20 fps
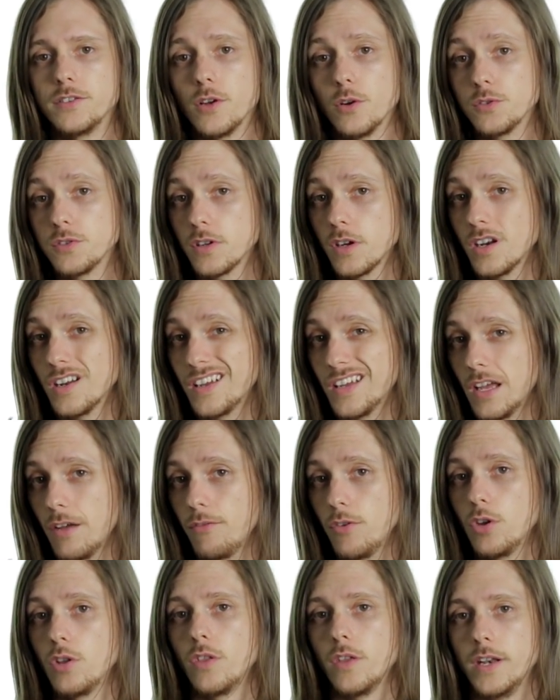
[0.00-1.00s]
Those are going to
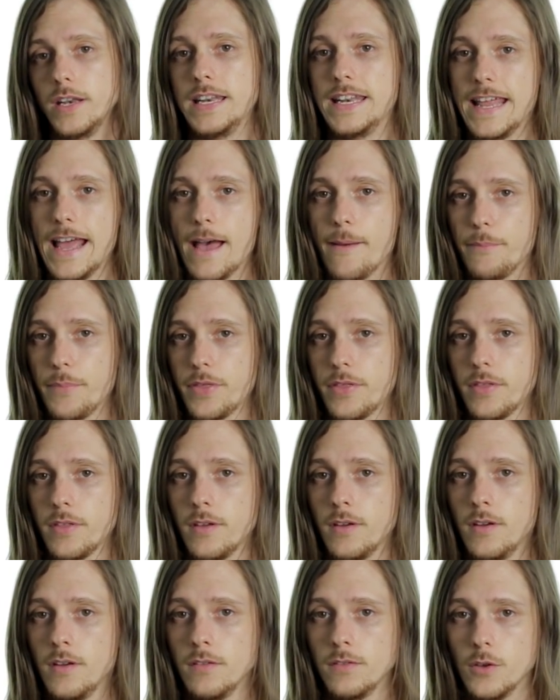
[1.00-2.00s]
give you the depth.
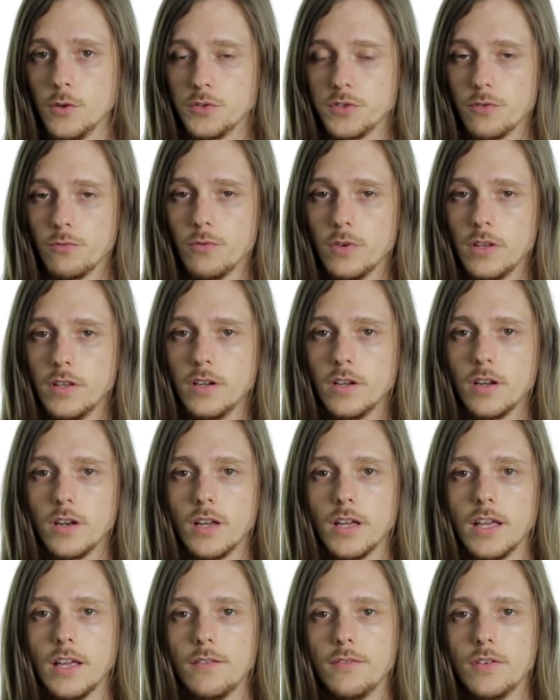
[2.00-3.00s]
Those are really going
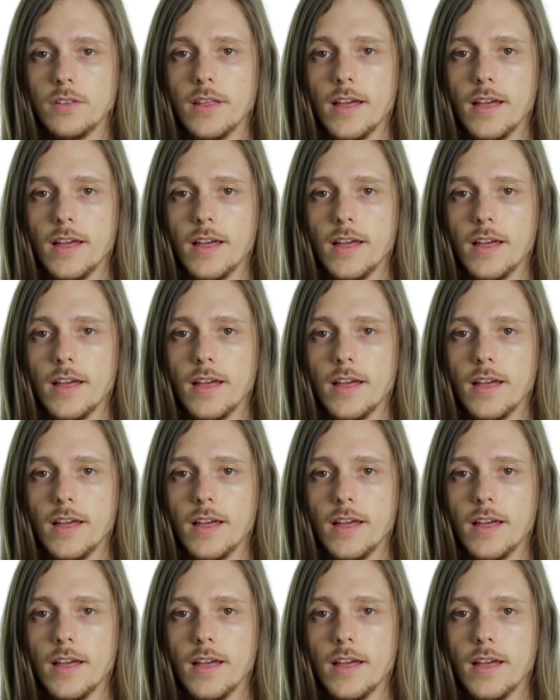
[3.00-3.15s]
to give you